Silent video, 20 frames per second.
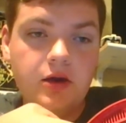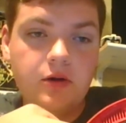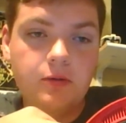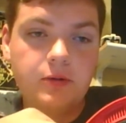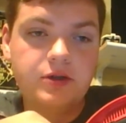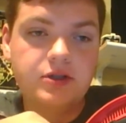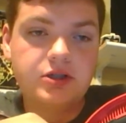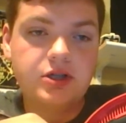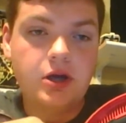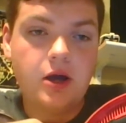
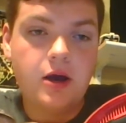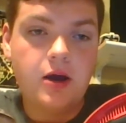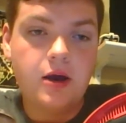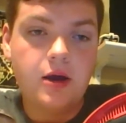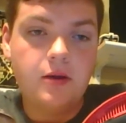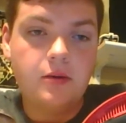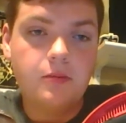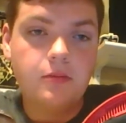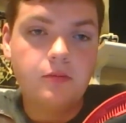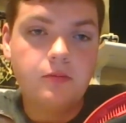which
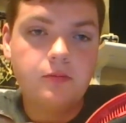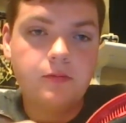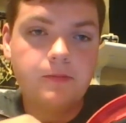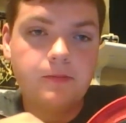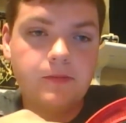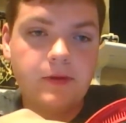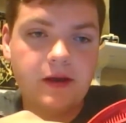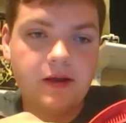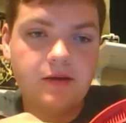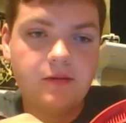
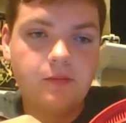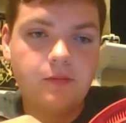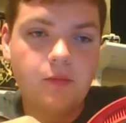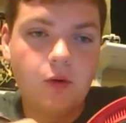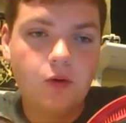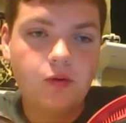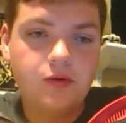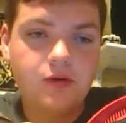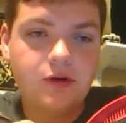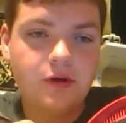like
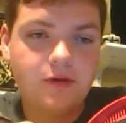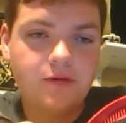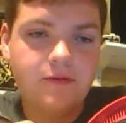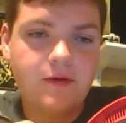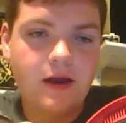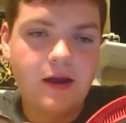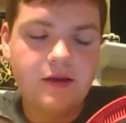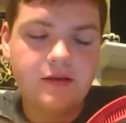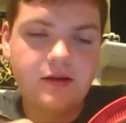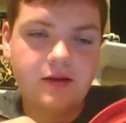molds to your
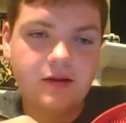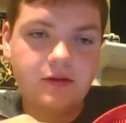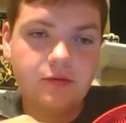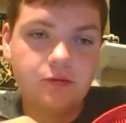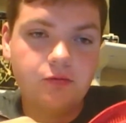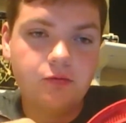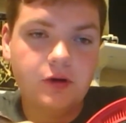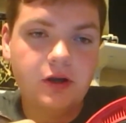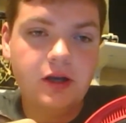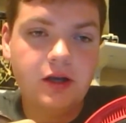face, and it's
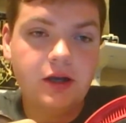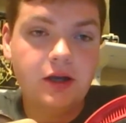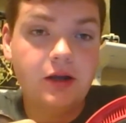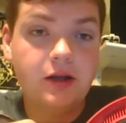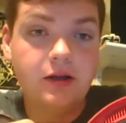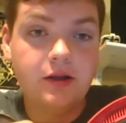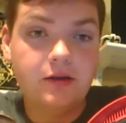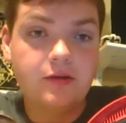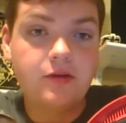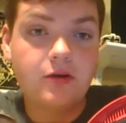
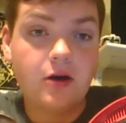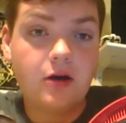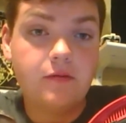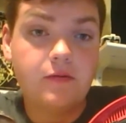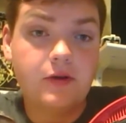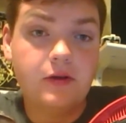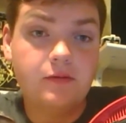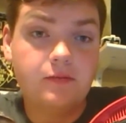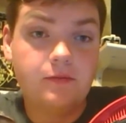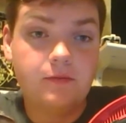really
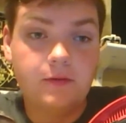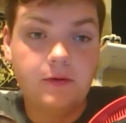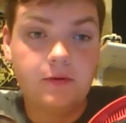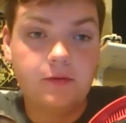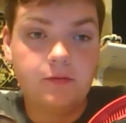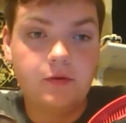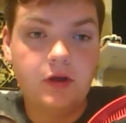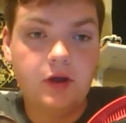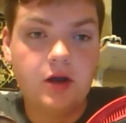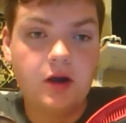soft and it
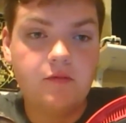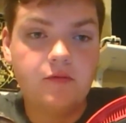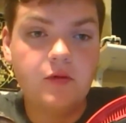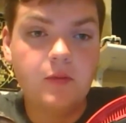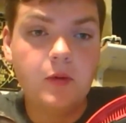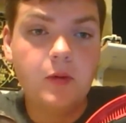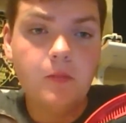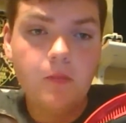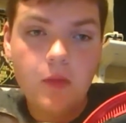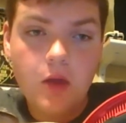feels really
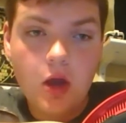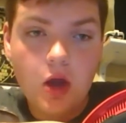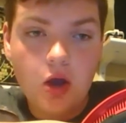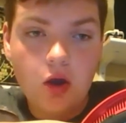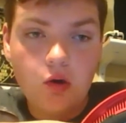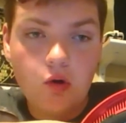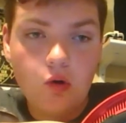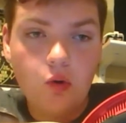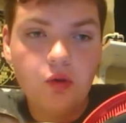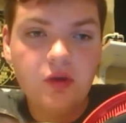comfortable.
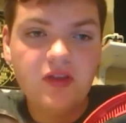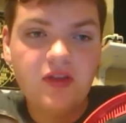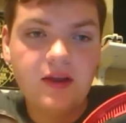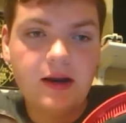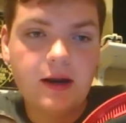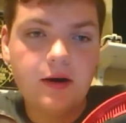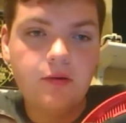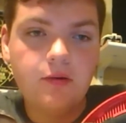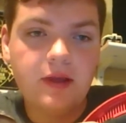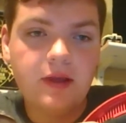The only thing
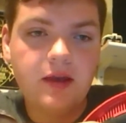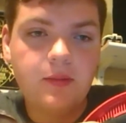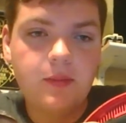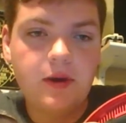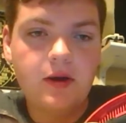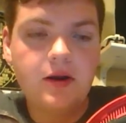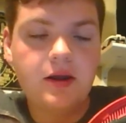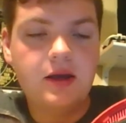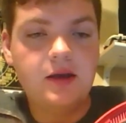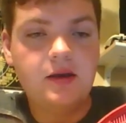I don't like
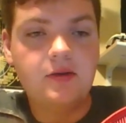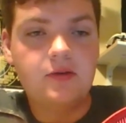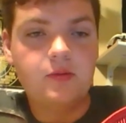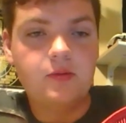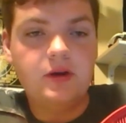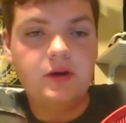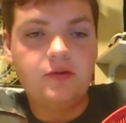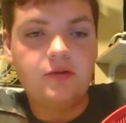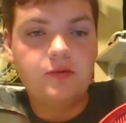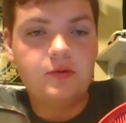about it is
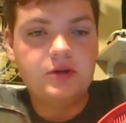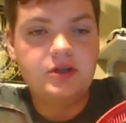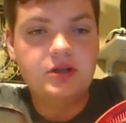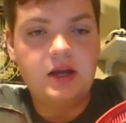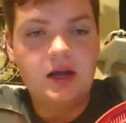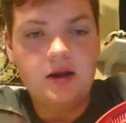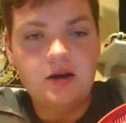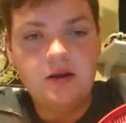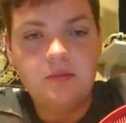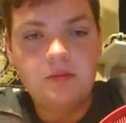when you squish it
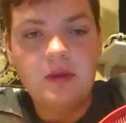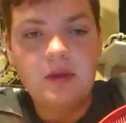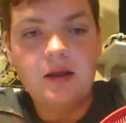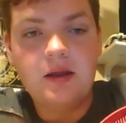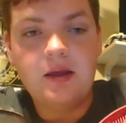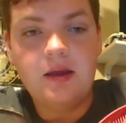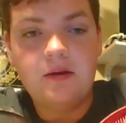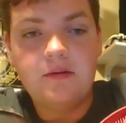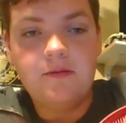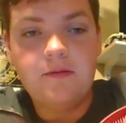down, it might
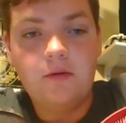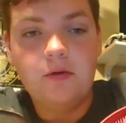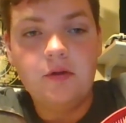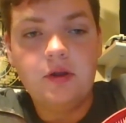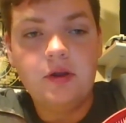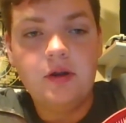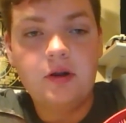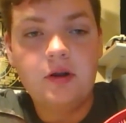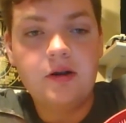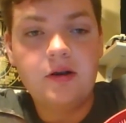like
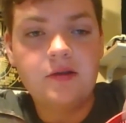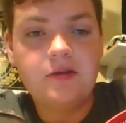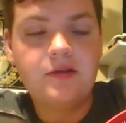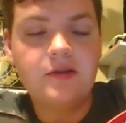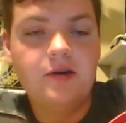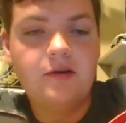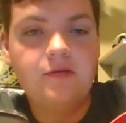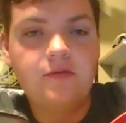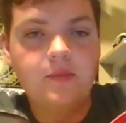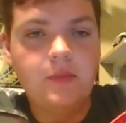fold in on
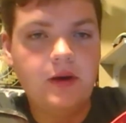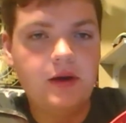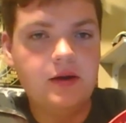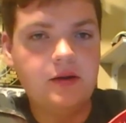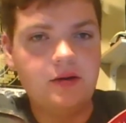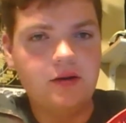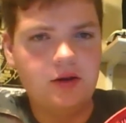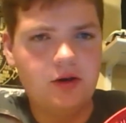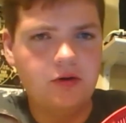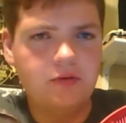itself,
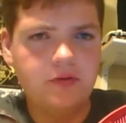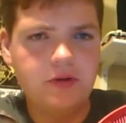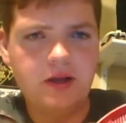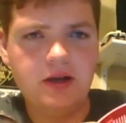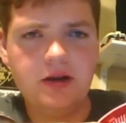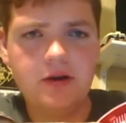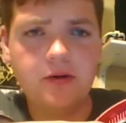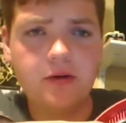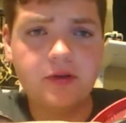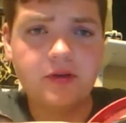but you don't
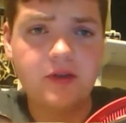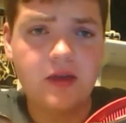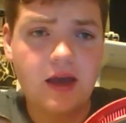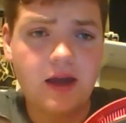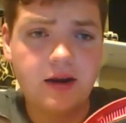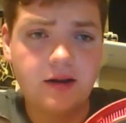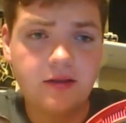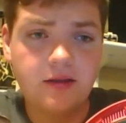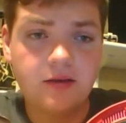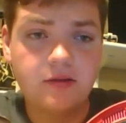really notice that
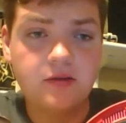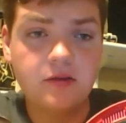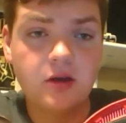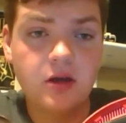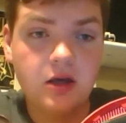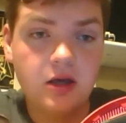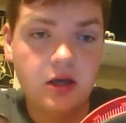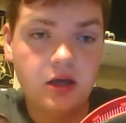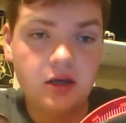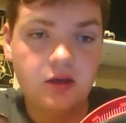unless
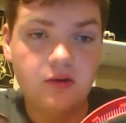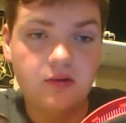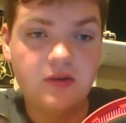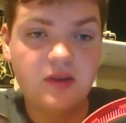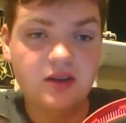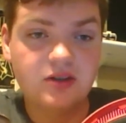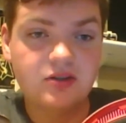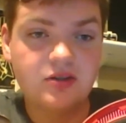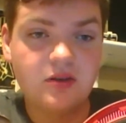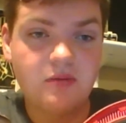you
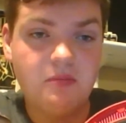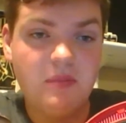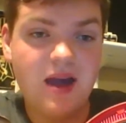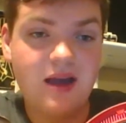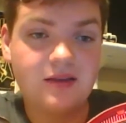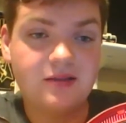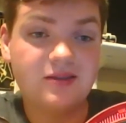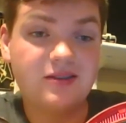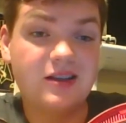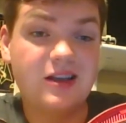cinch the
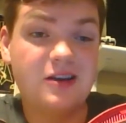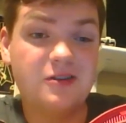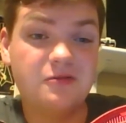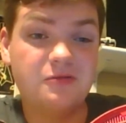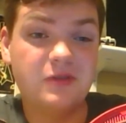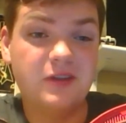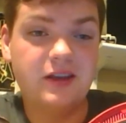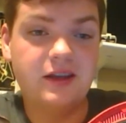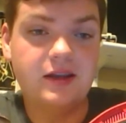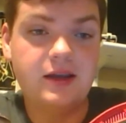mask down
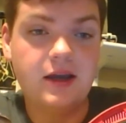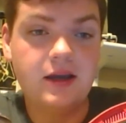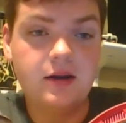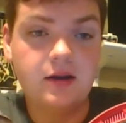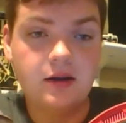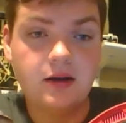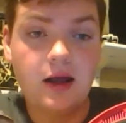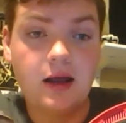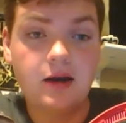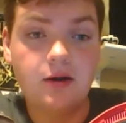really
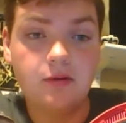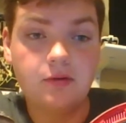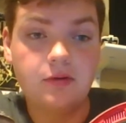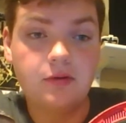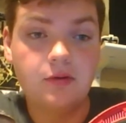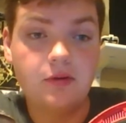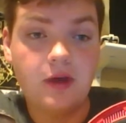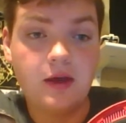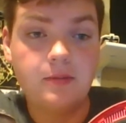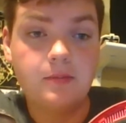tight, and I don't
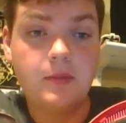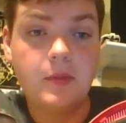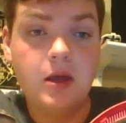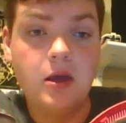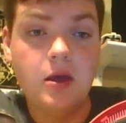do that.